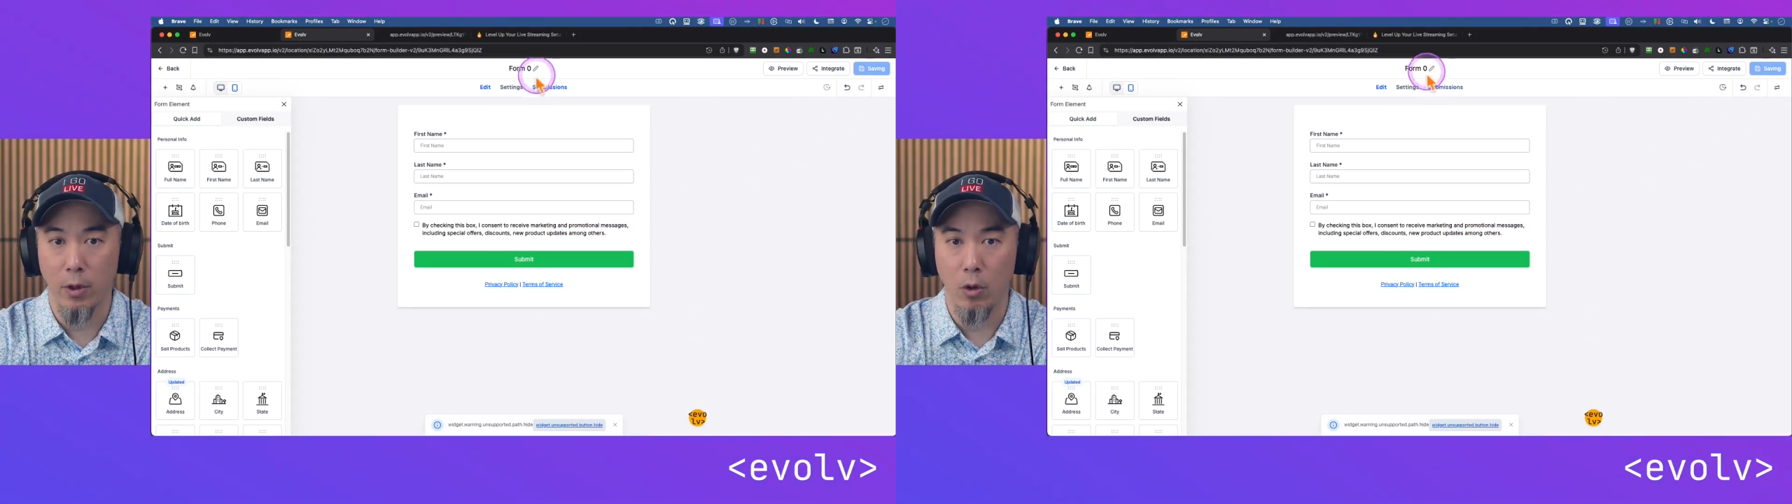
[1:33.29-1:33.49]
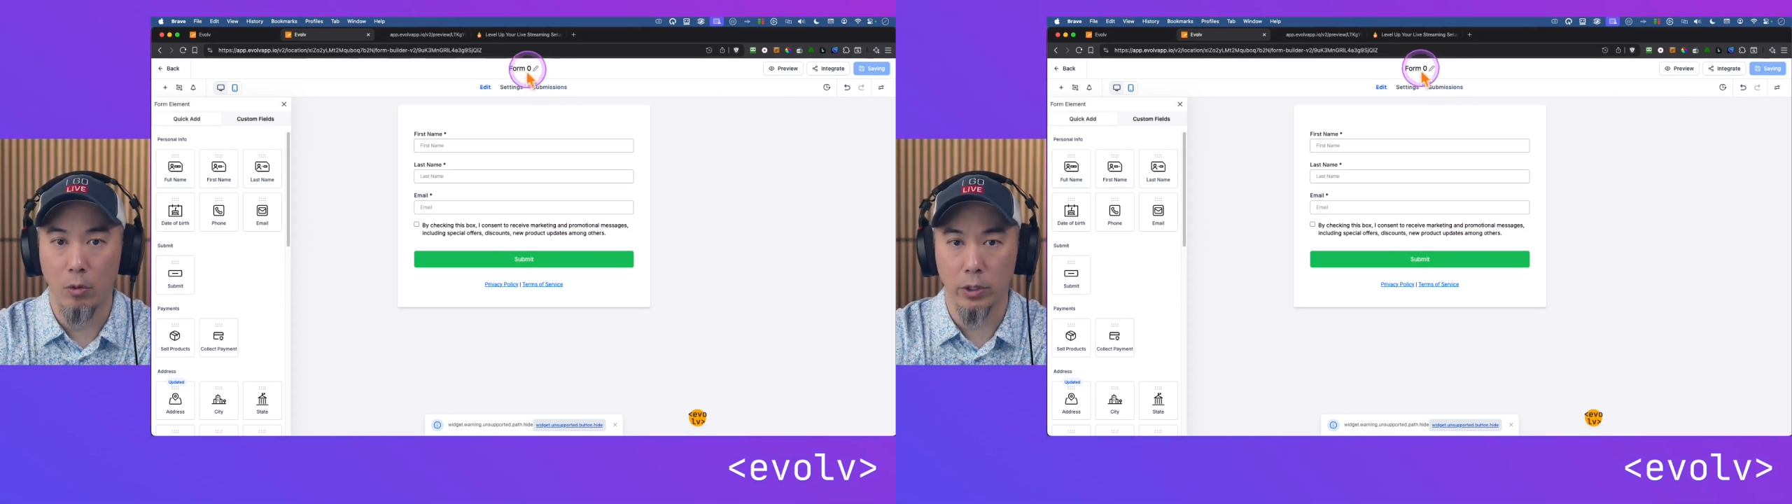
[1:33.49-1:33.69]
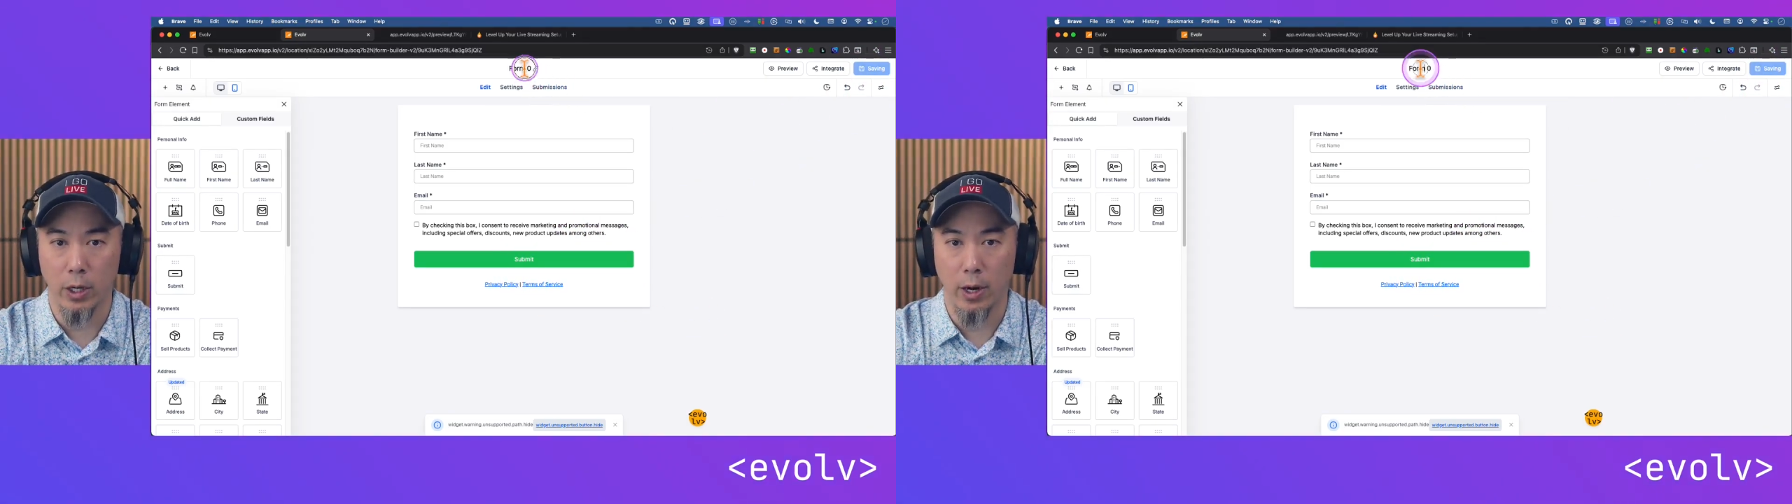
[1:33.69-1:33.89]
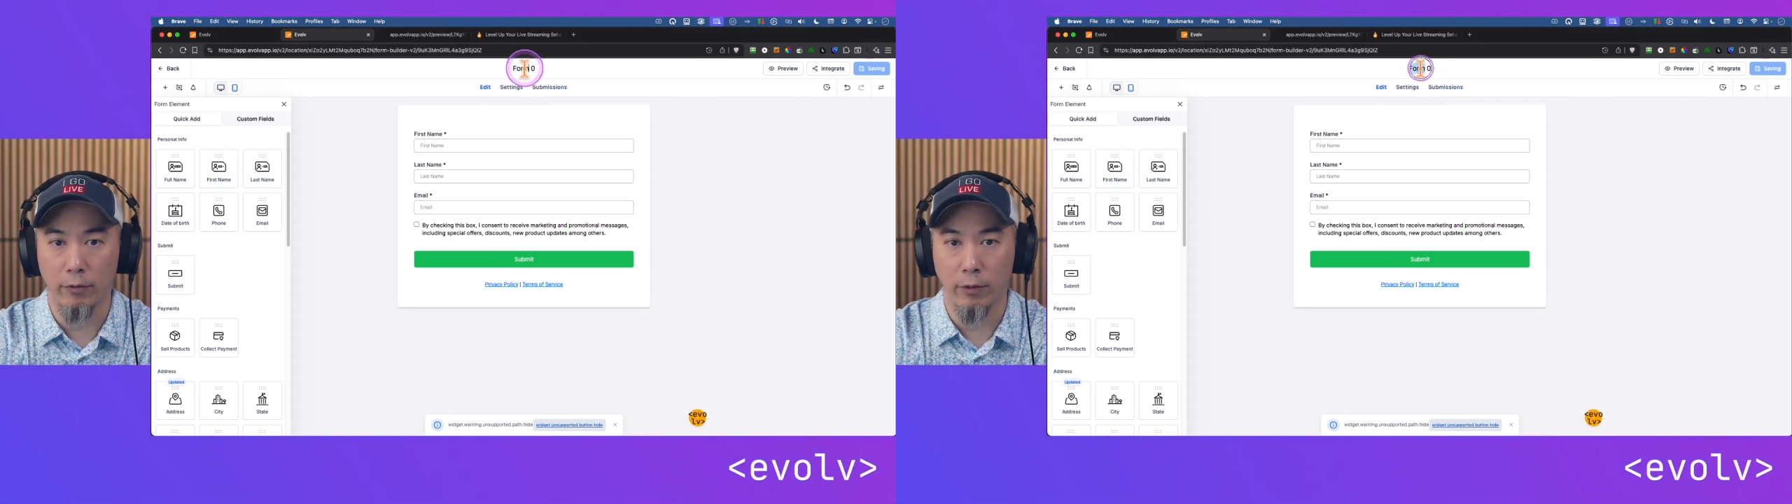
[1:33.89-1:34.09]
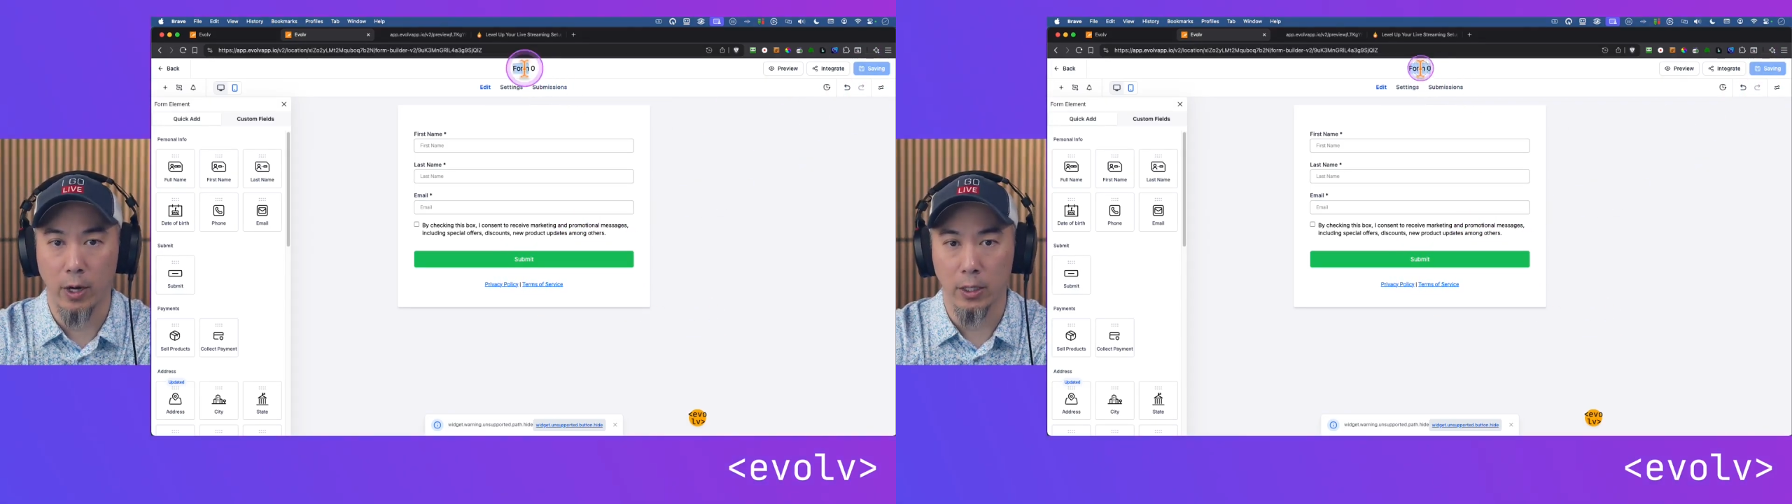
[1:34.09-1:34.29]
Oh, sorry, I
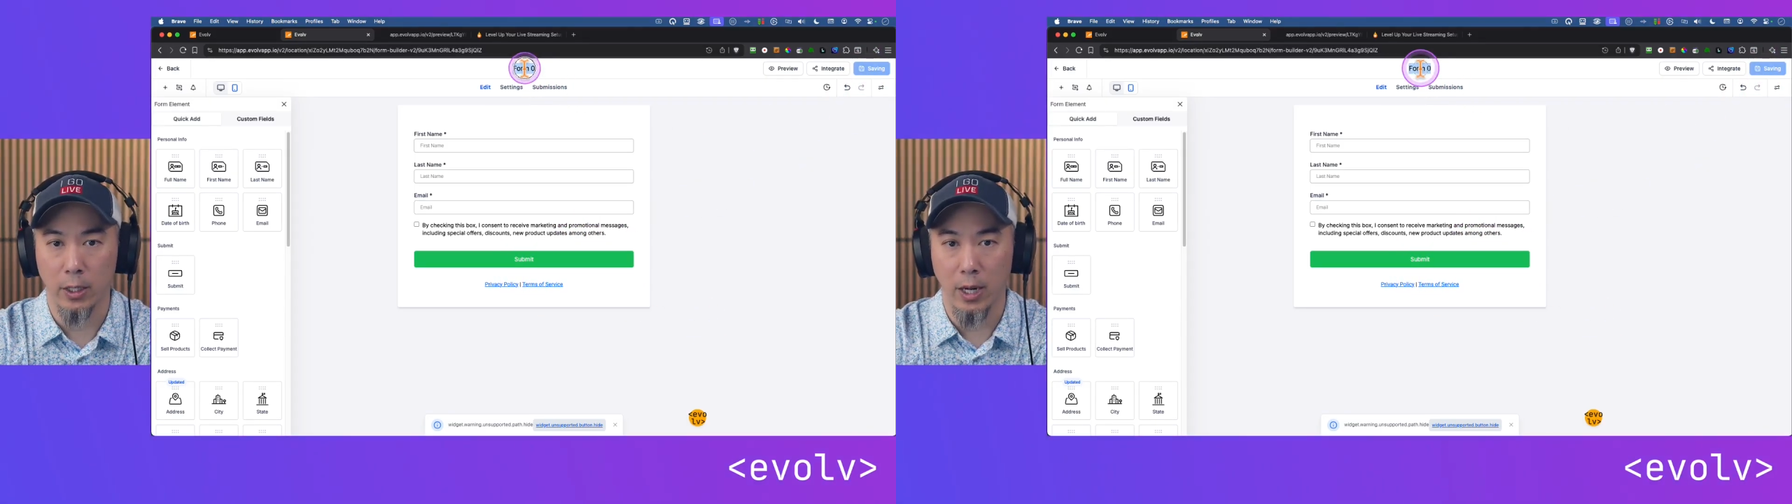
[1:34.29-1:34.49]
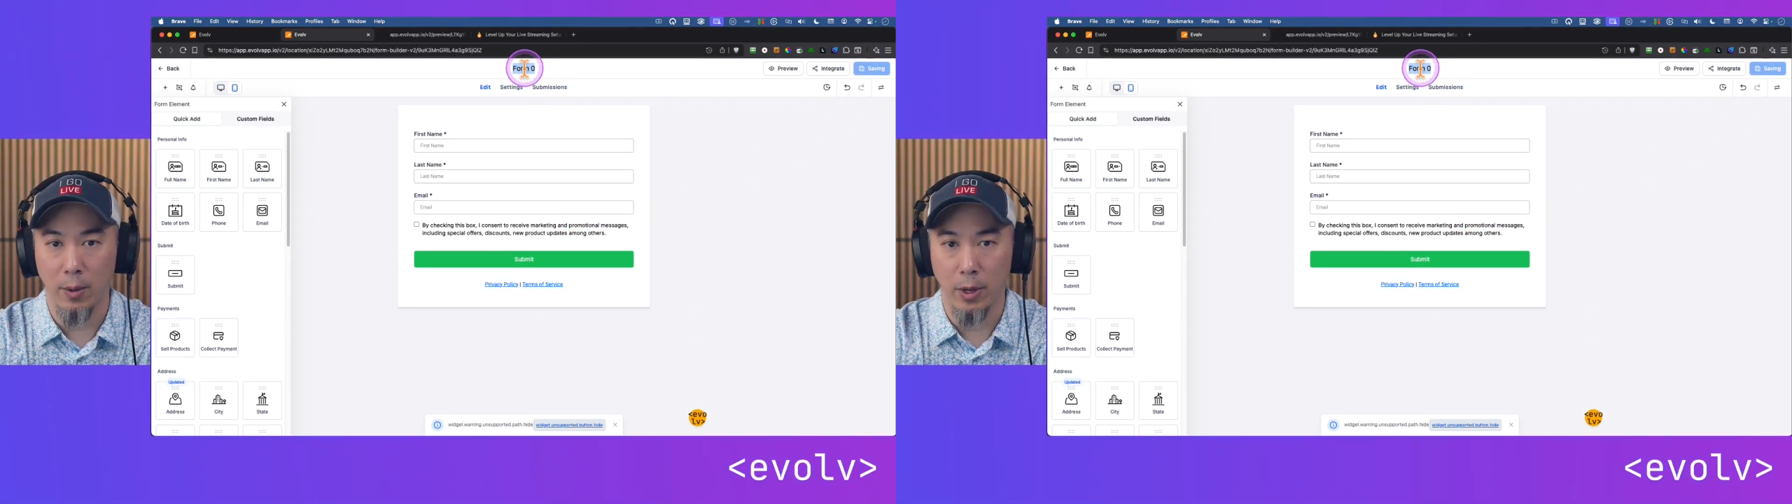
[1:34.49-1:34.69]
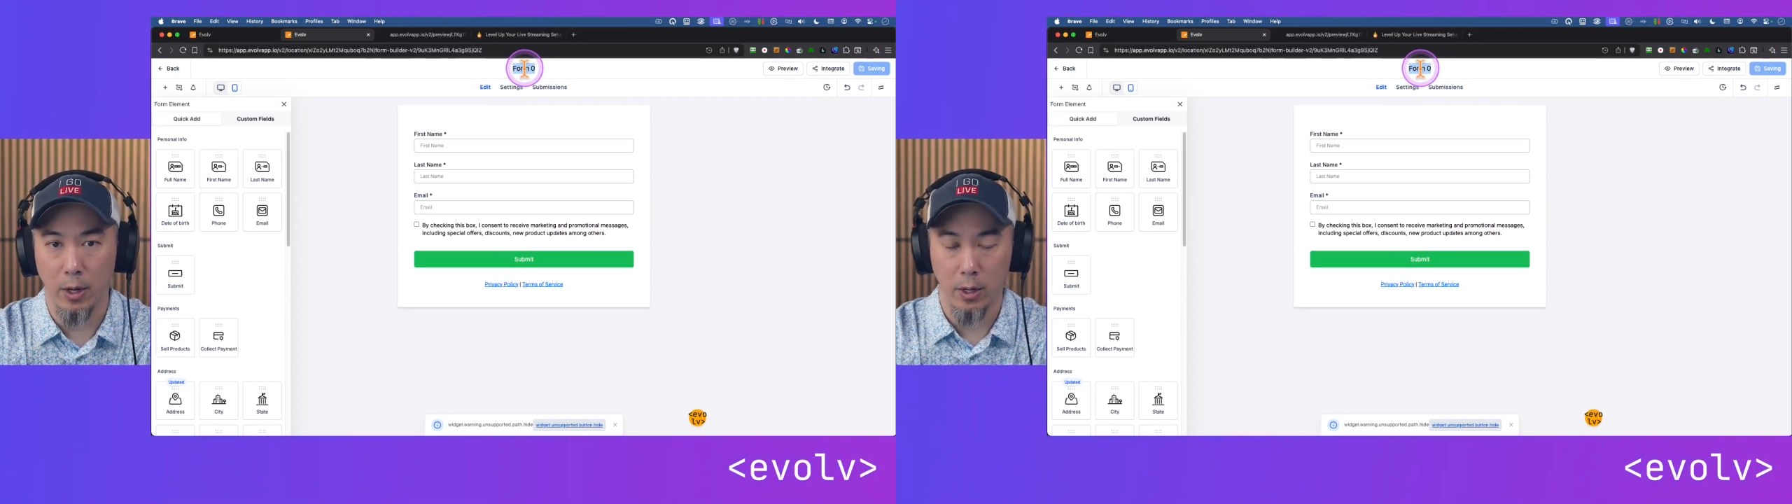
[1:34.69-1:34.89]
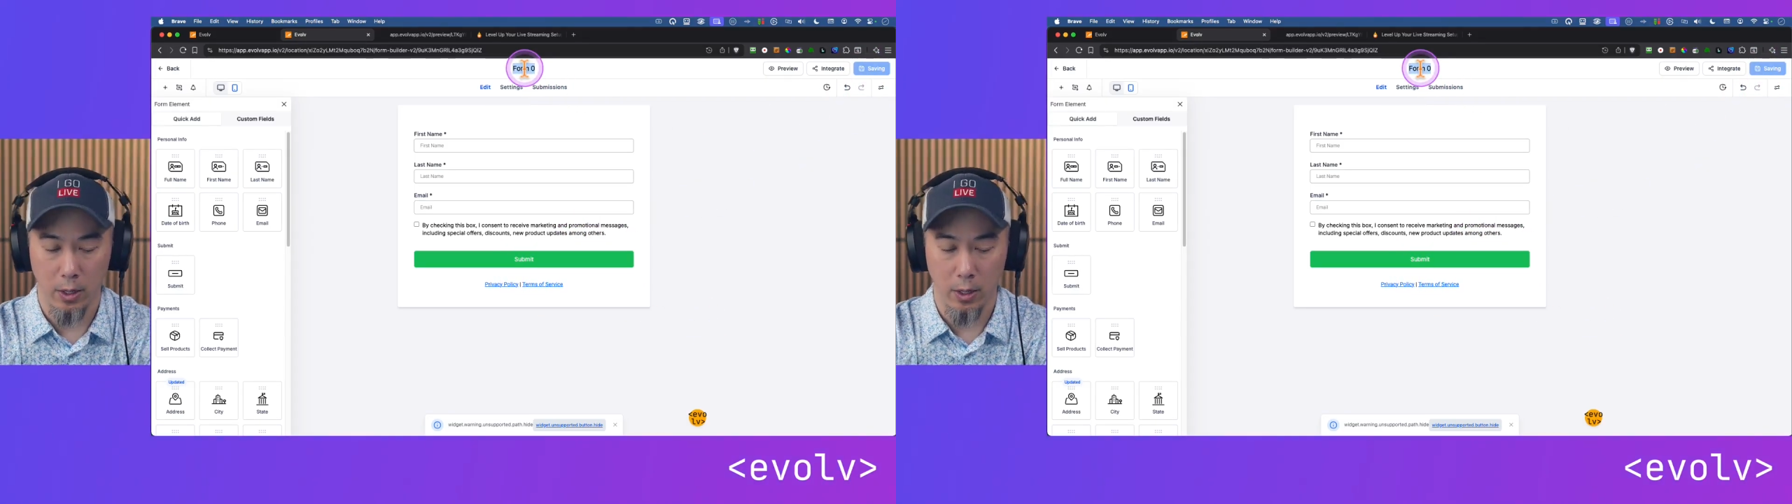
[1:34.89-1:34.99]
forgot to name it.